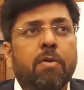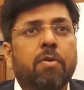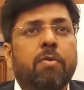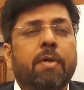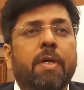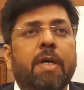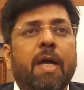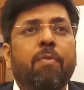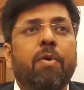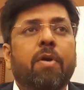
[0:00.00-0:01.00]
No,
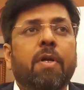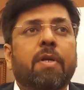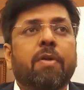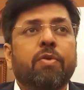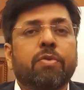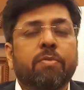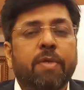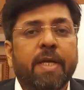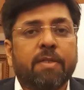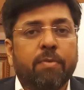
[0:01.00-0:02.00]
I would not use the
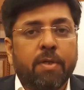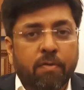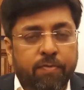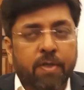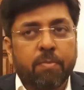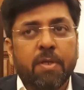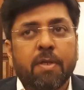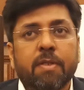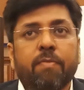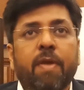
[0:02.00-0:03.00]
word affordable.
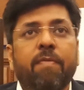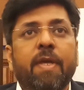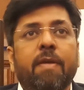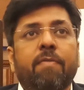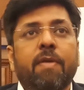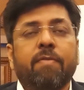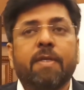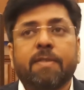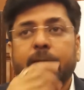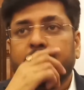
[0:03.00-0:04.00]
The way we
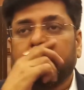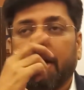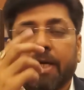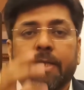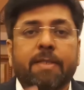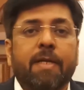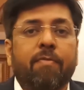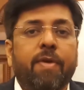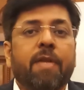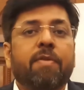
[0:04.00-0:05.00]
read the market is that
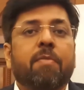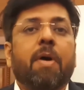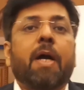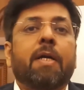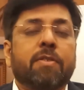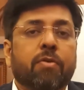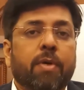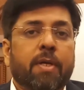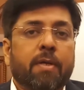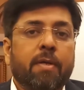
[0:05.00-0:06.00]
where the market is
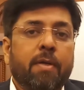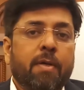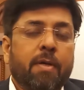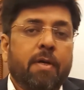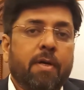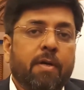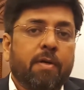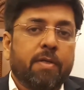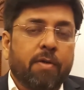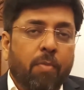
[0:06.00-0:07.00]
going.
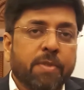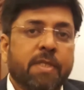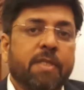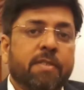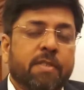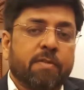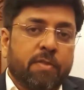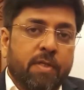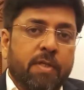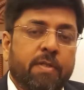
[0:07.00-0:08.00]
Obviously,
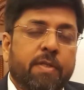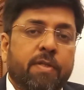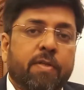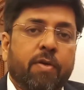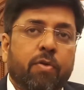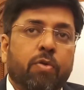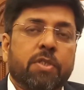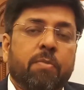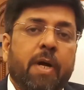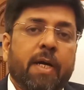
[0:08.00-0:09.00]
the
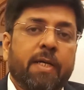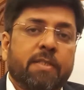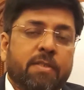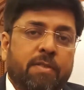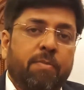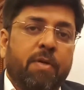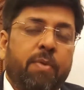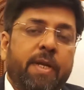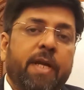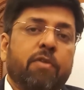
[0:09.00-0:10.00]
growth in the market is
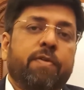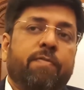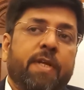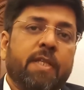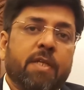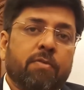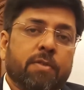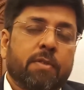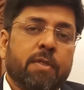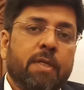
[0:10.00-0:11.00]
between 8 to
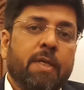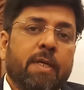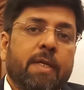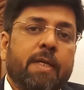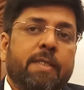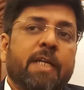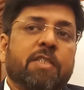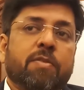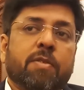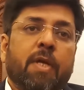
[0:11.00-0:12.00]
15,000.
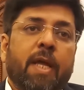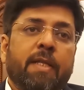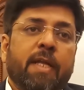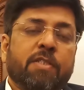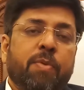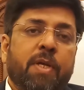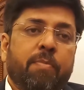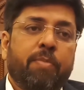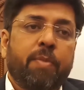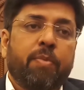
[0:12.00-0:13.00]
That's
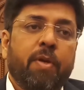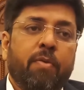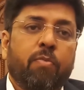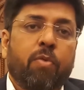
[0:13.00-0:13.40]
where people